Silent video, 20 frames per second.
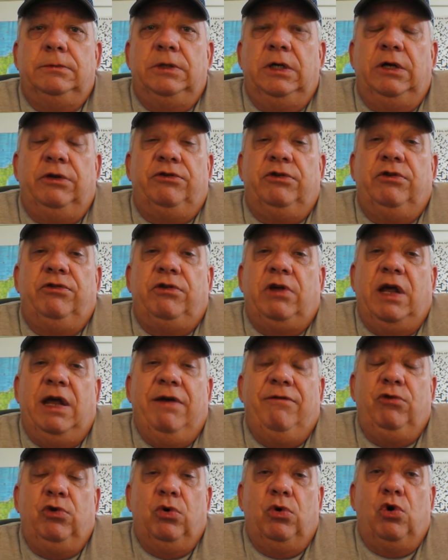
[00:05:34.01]
And since I
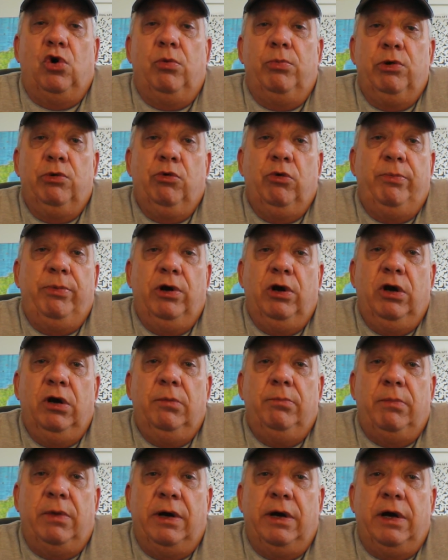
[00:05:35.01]
have no home to repair,
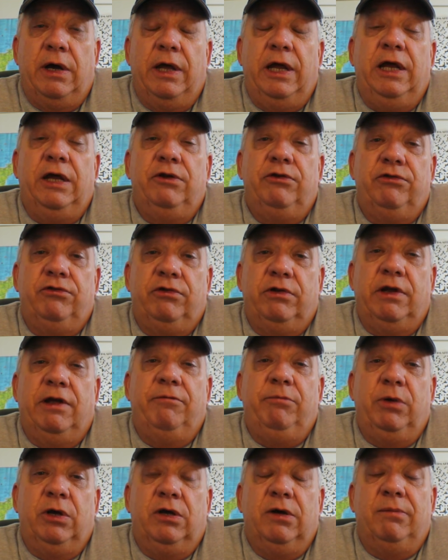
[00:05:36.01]
my hands
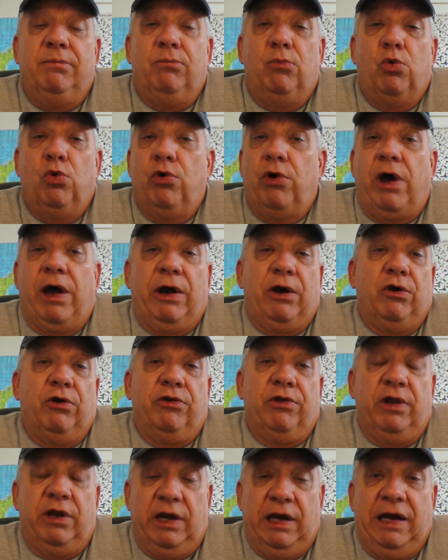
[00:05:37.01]
have become more idle
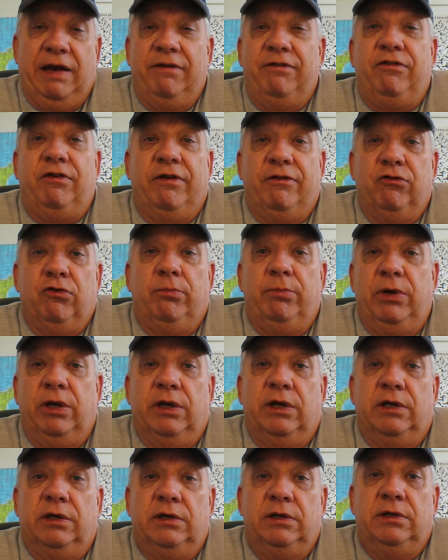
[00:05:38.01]
than they have ever
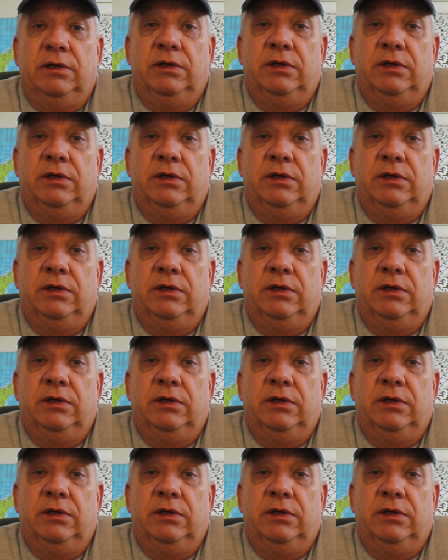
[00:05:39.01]
been.